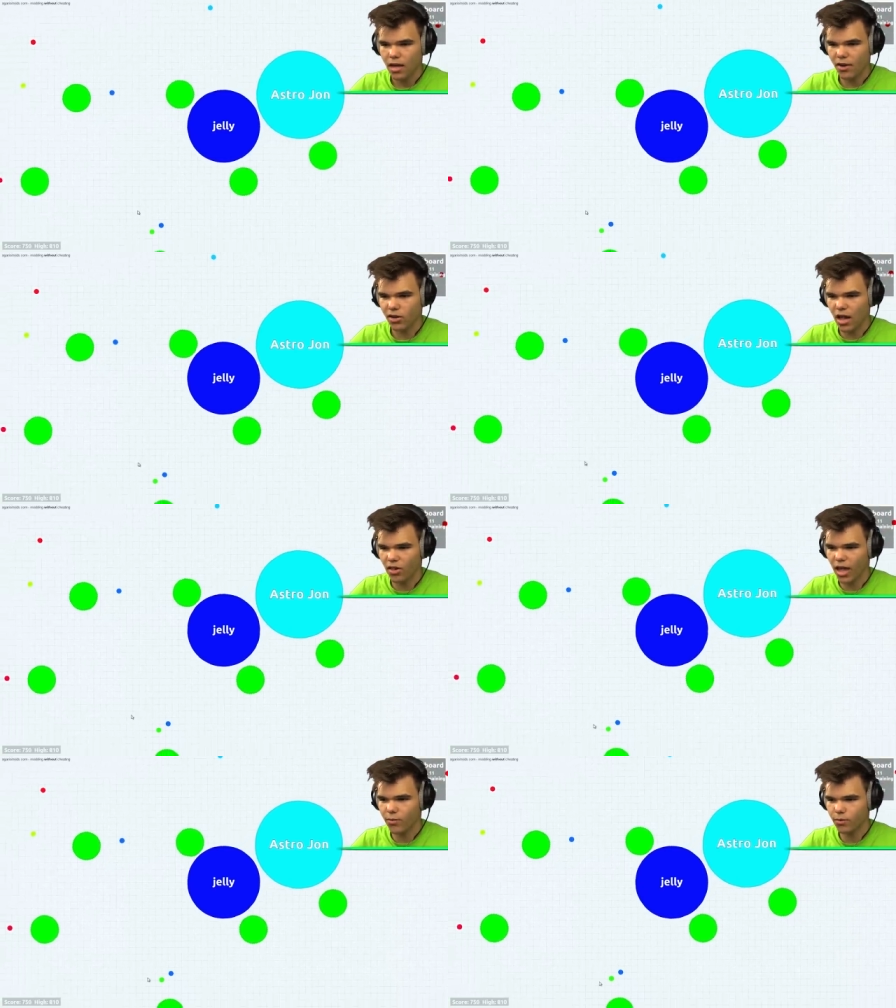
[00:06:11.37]
I do not
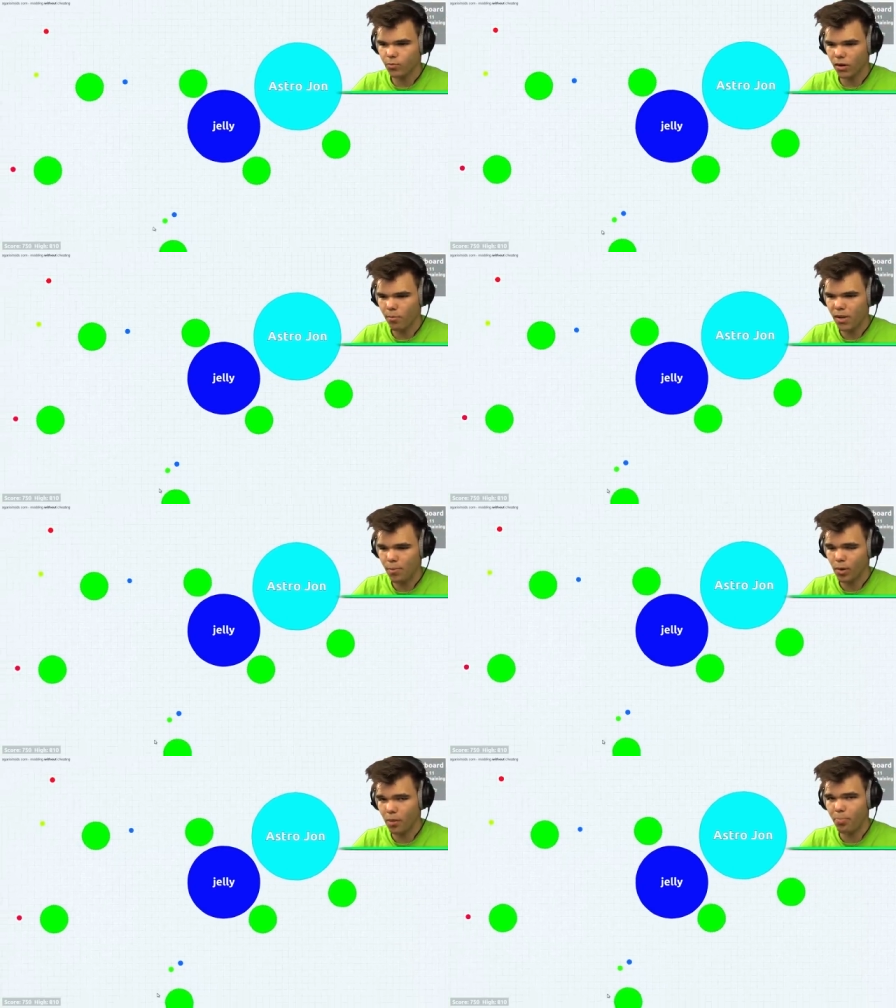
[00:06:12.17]
like when
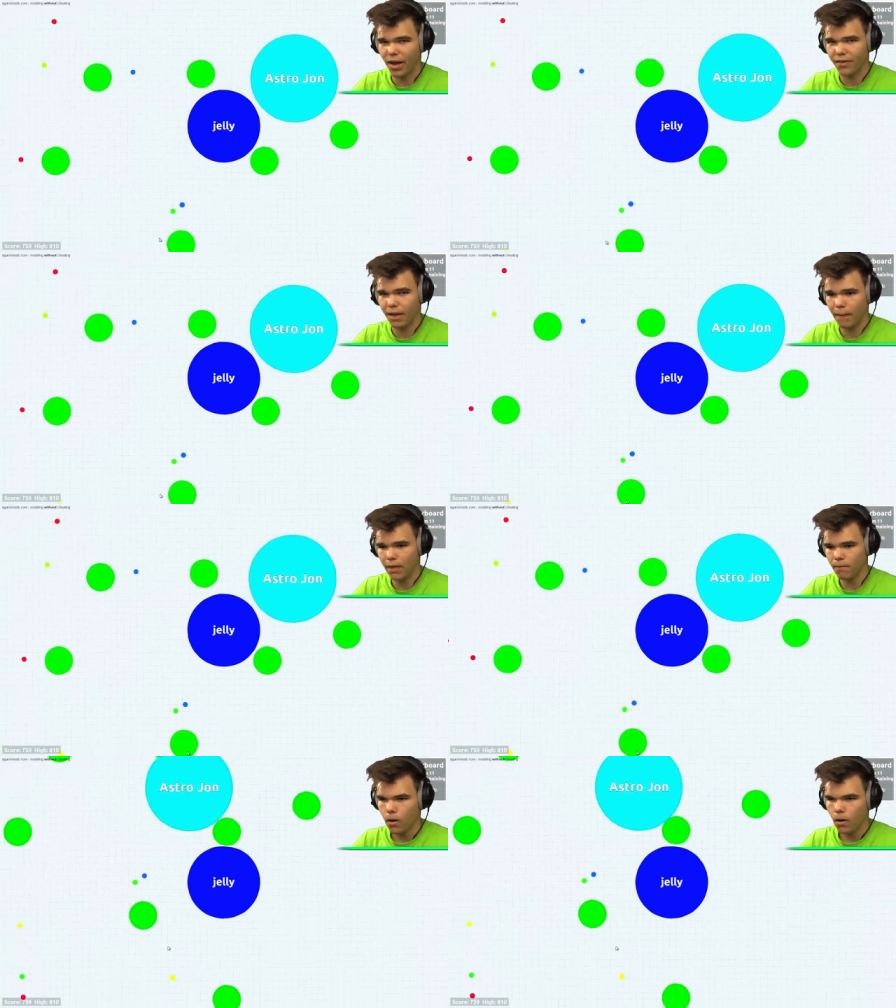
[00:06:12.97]
people are bigger than
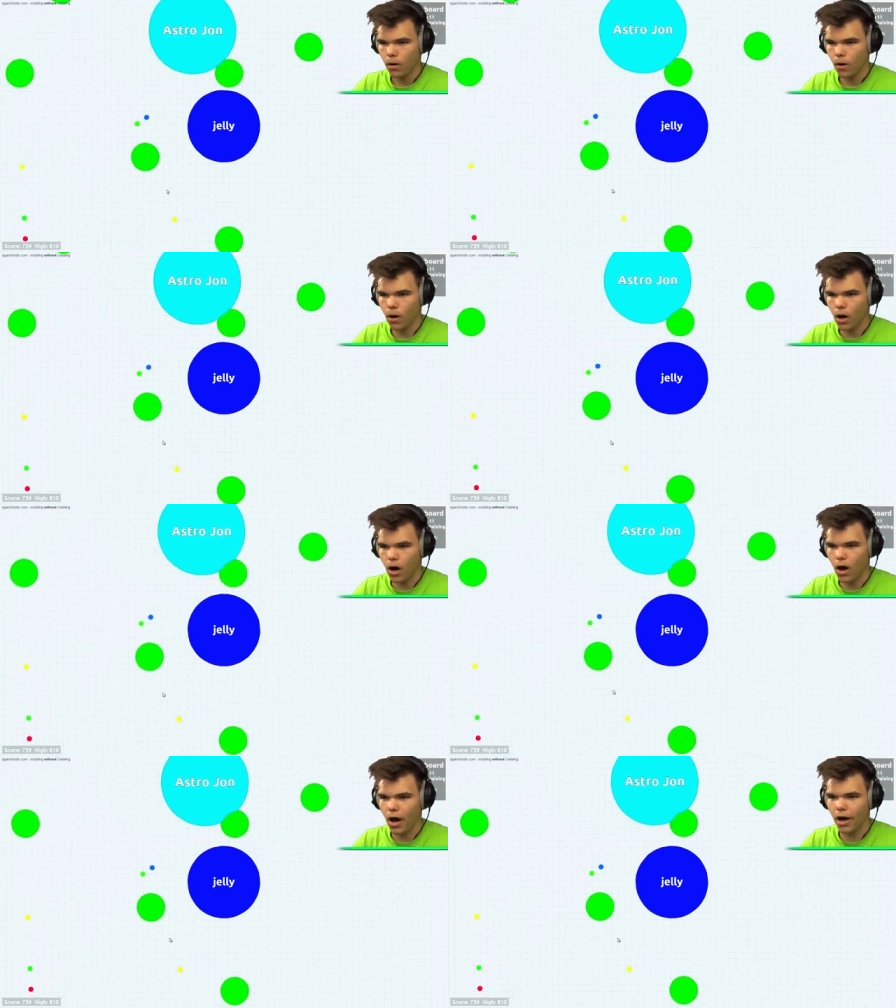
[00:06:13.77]
me.
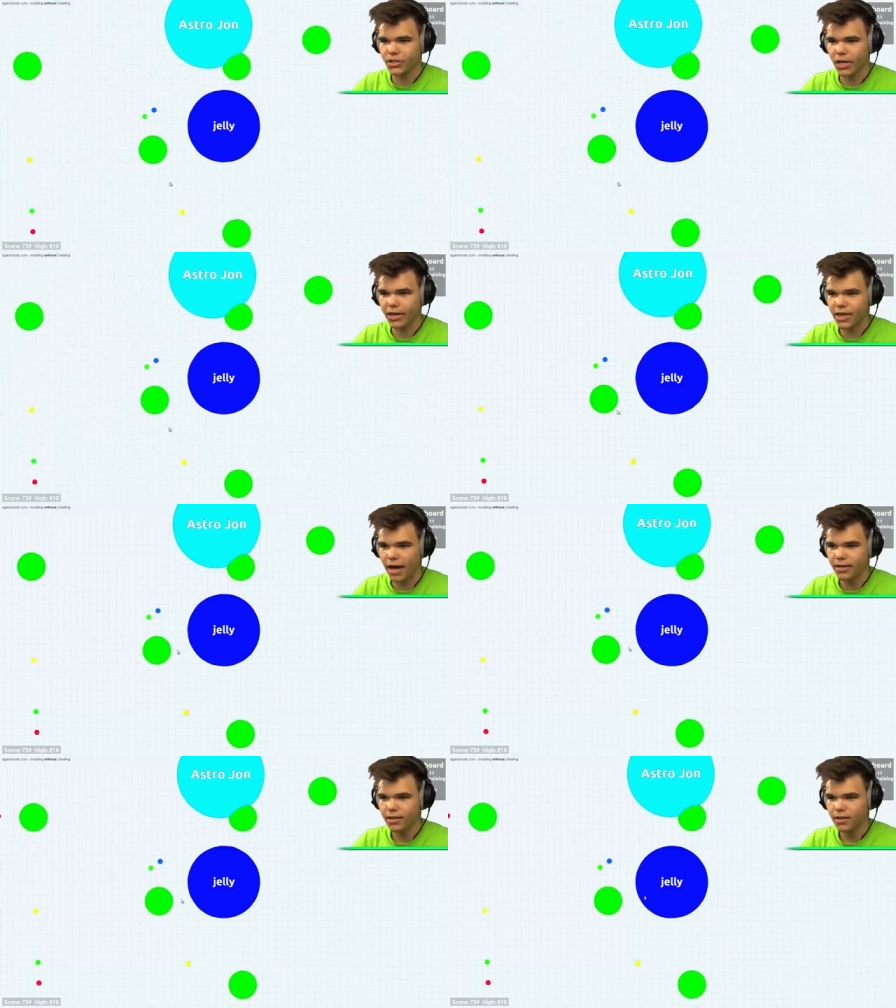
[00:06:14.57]
Oh, shoot it,
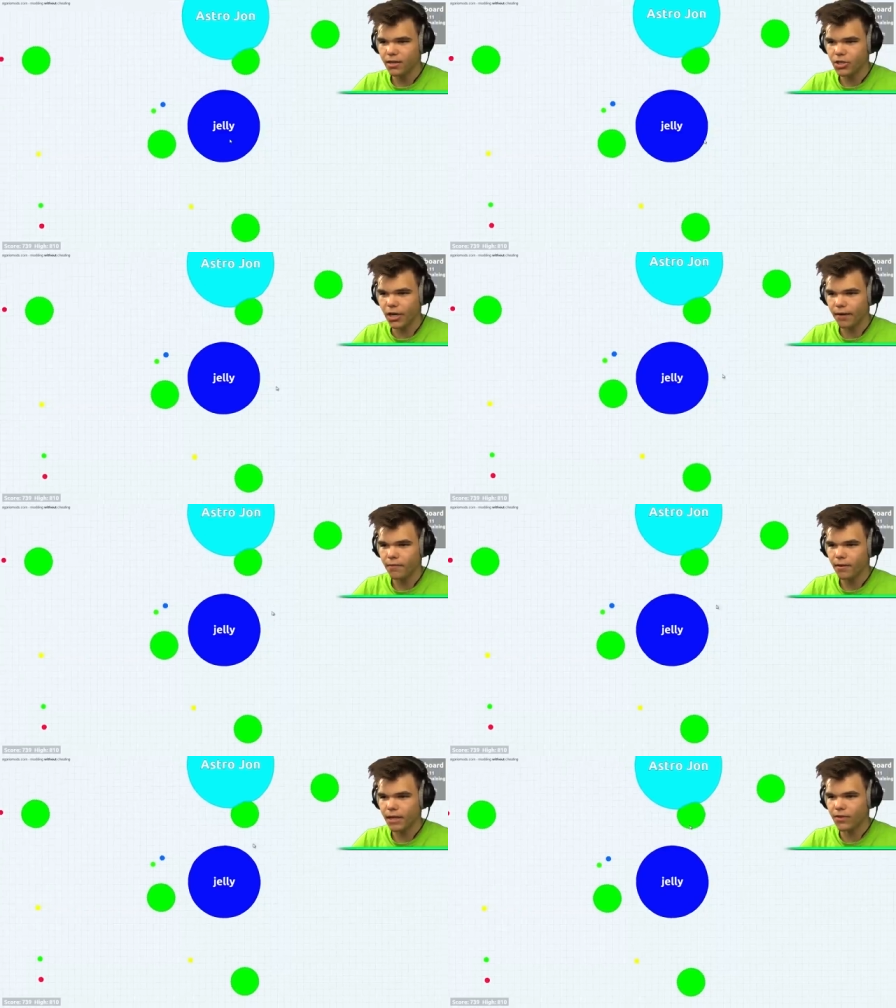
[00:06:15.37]
John. Shoot it.
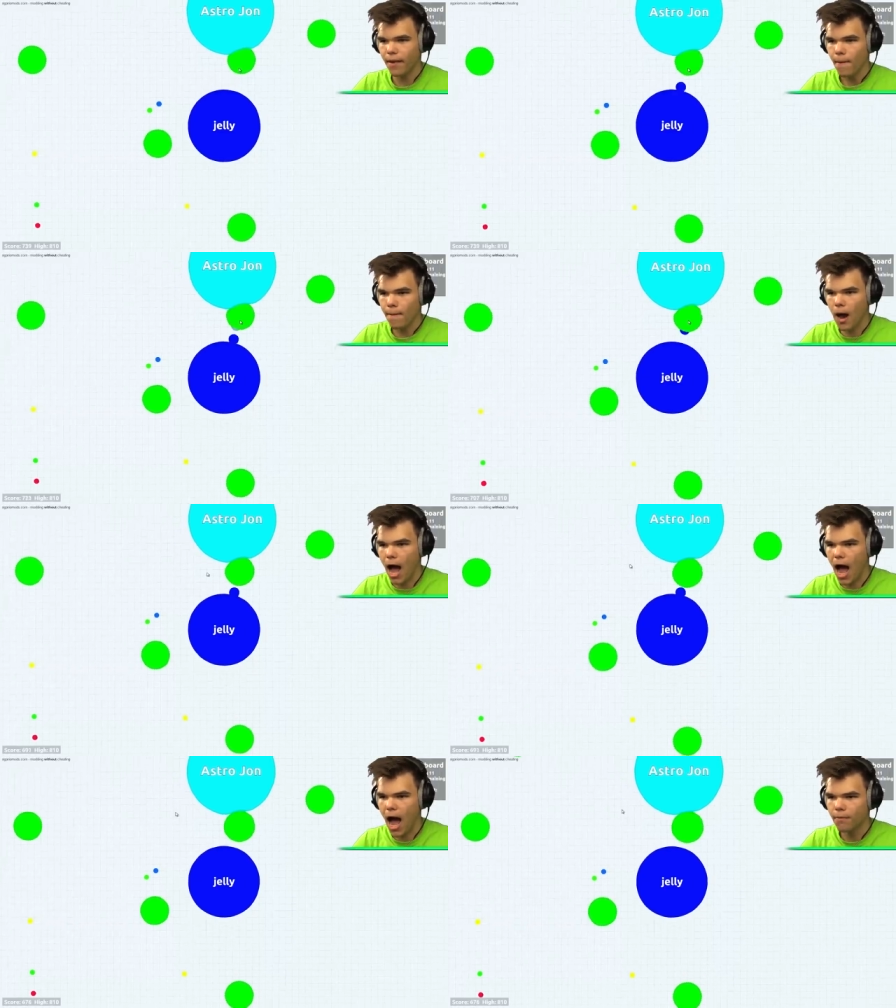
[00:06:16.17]
That's right.
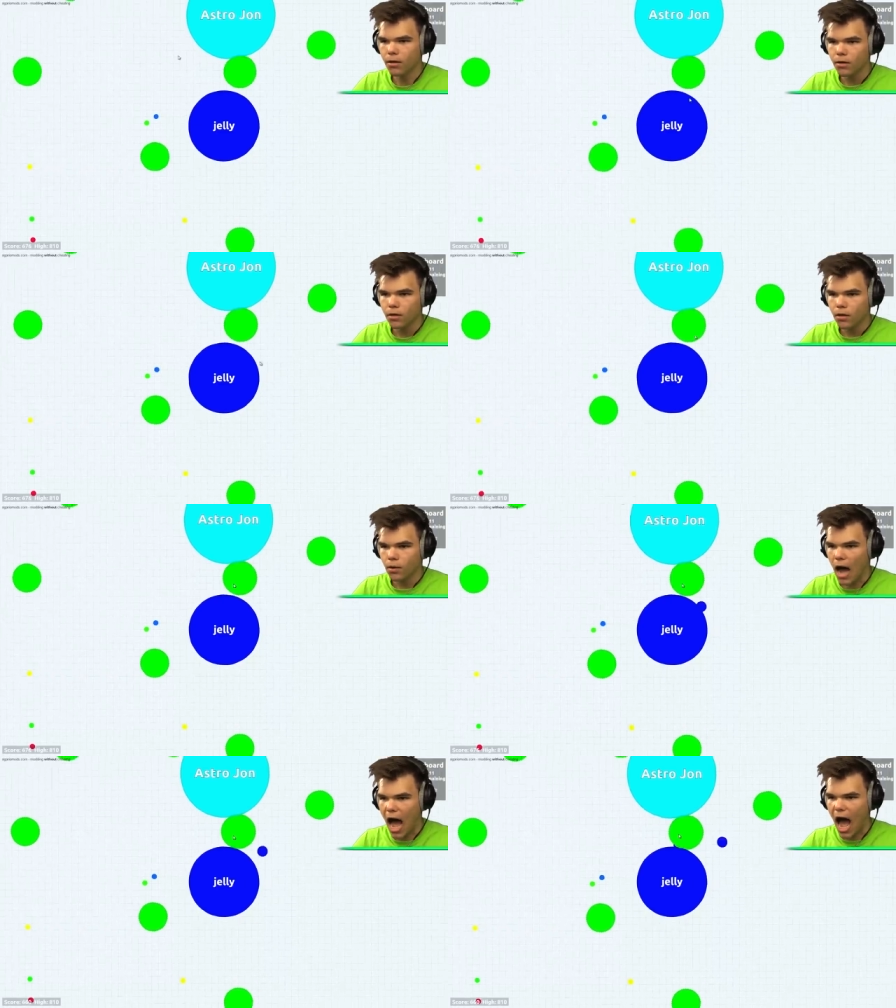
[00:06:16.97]
Ah!
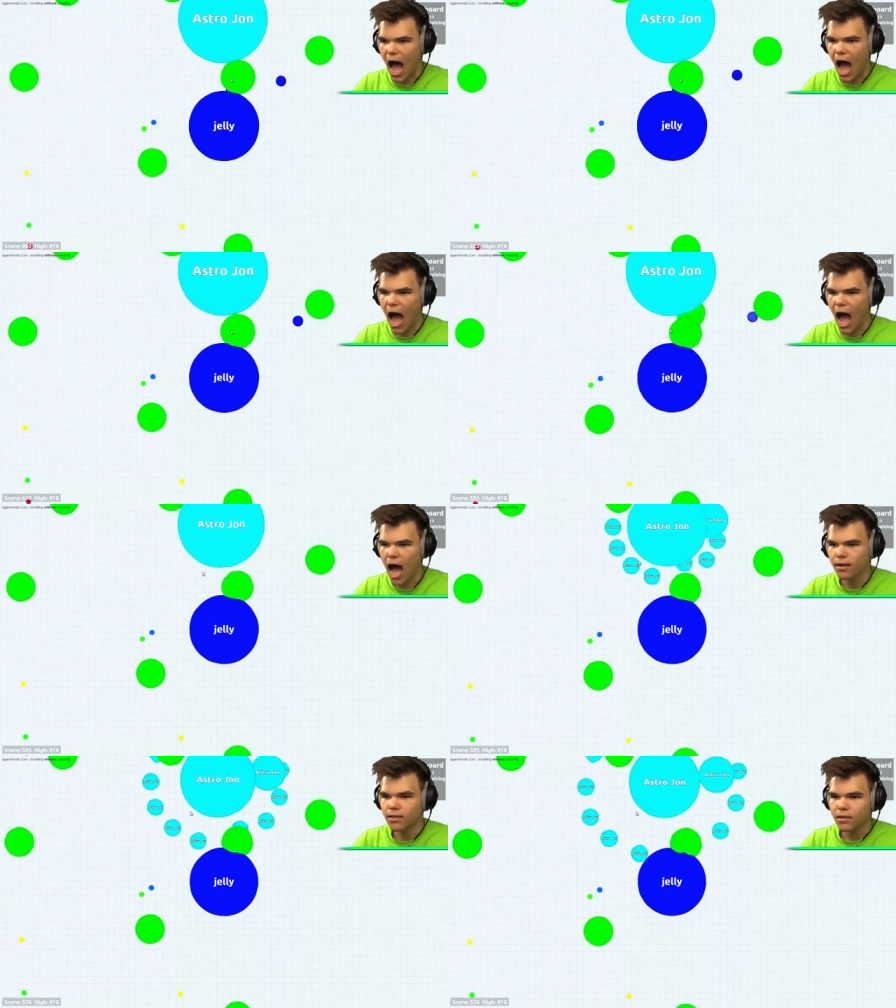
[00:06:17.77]

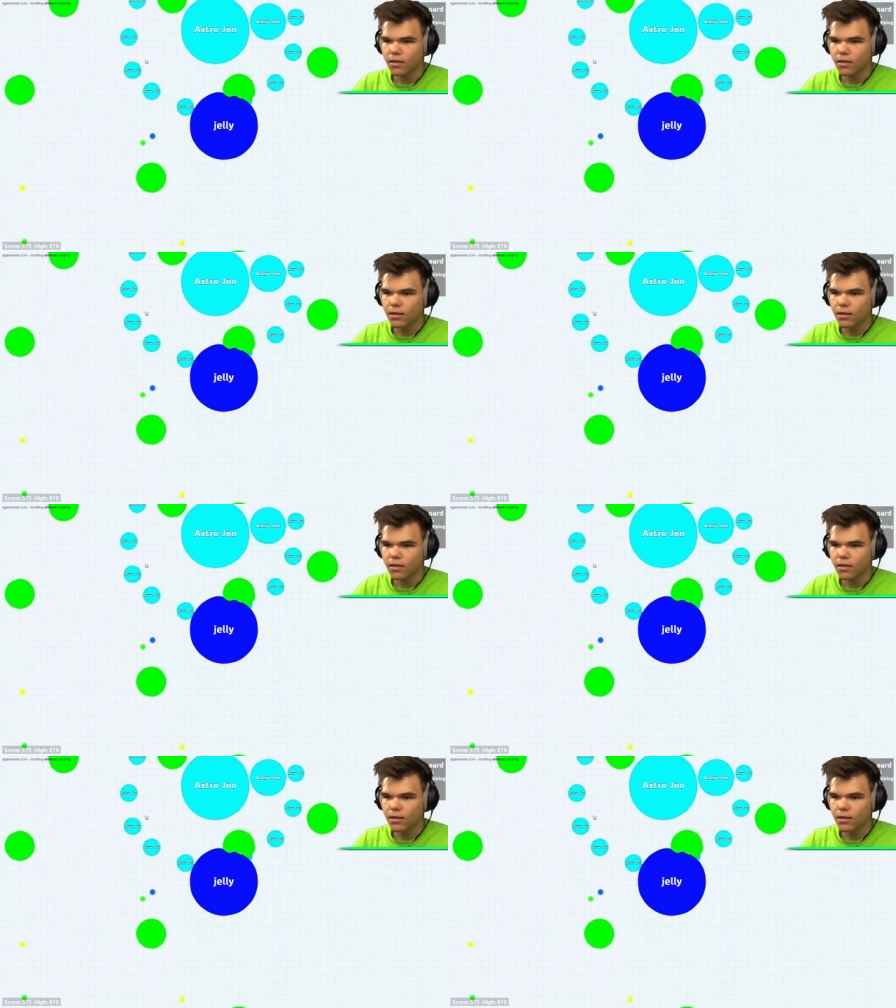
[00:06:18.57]
Ah!